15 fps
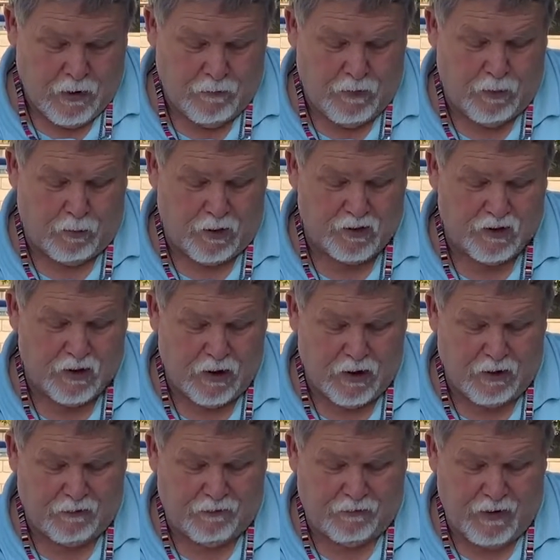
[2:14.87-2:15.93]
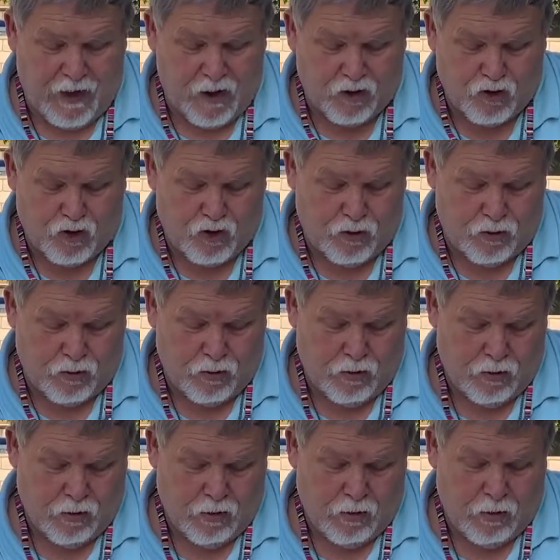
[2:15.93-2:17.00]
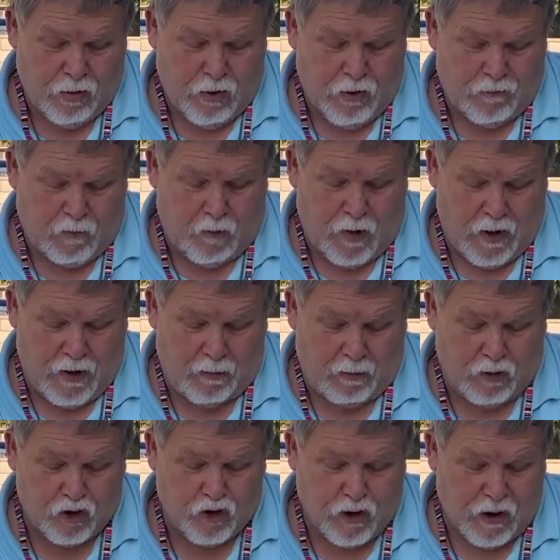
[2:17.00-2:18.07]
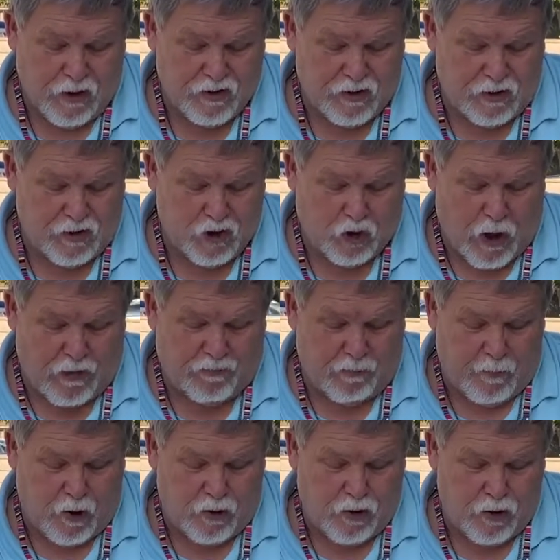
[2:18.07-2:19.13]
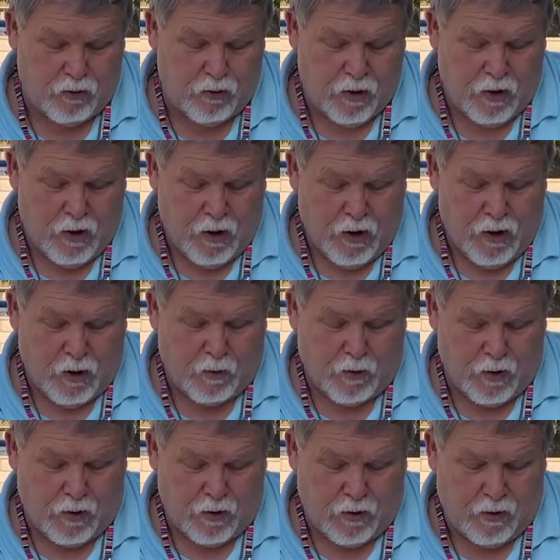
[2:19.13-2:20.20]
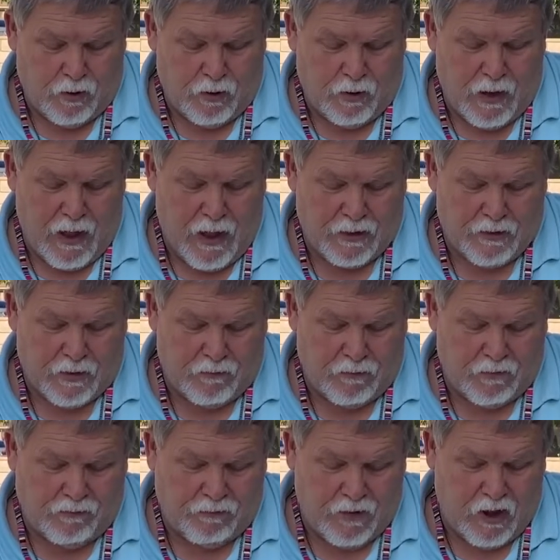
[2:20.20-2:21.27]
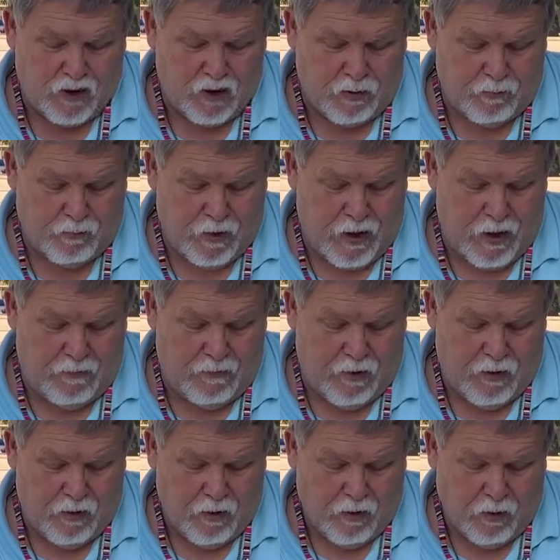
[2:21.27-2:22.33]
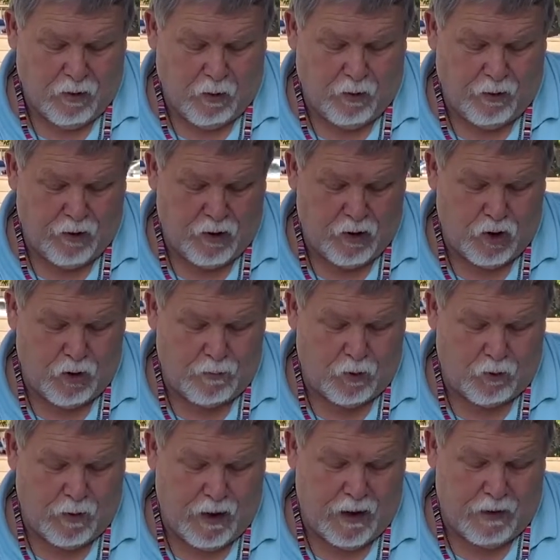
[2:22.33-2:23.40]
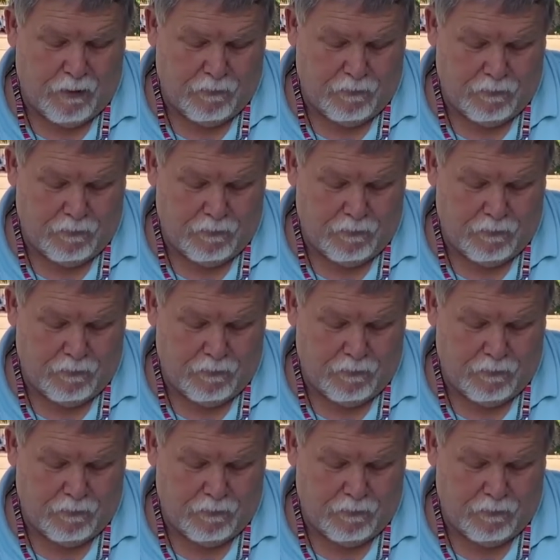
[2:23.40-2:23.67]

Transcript: For you are still of the flesh. For while there is jealousy and strife among you, you are not of the flesh and behaving only in human way.